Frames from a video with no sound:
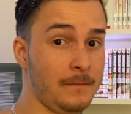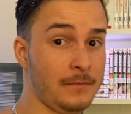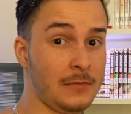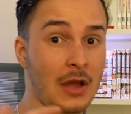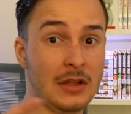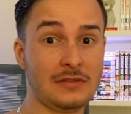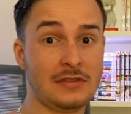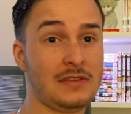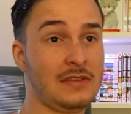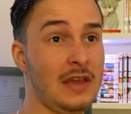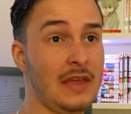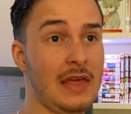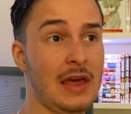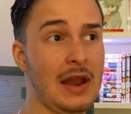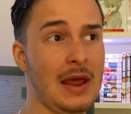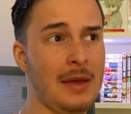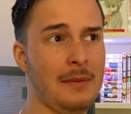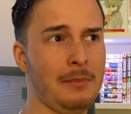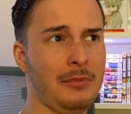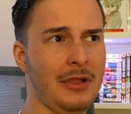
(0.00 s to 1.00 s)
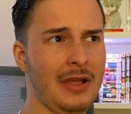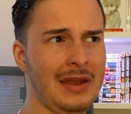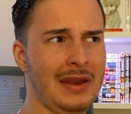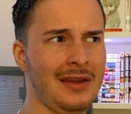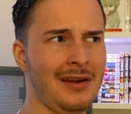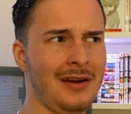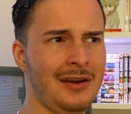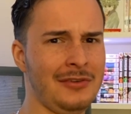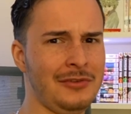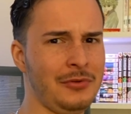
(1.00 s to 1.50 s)
Not to say that I am planning
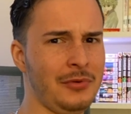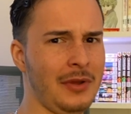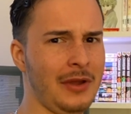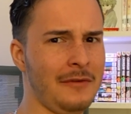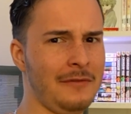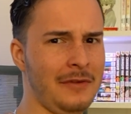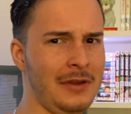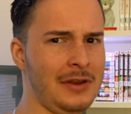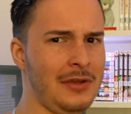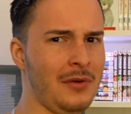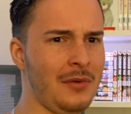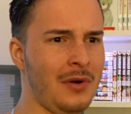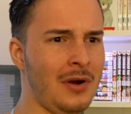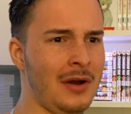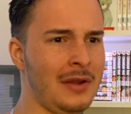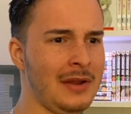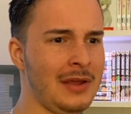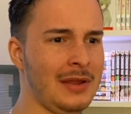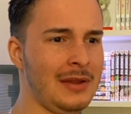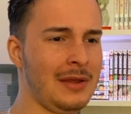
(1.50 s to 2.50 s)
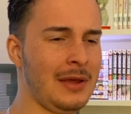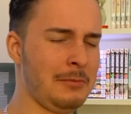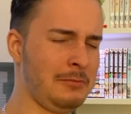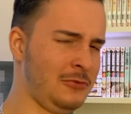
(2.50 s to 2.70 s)
on doing a video on it,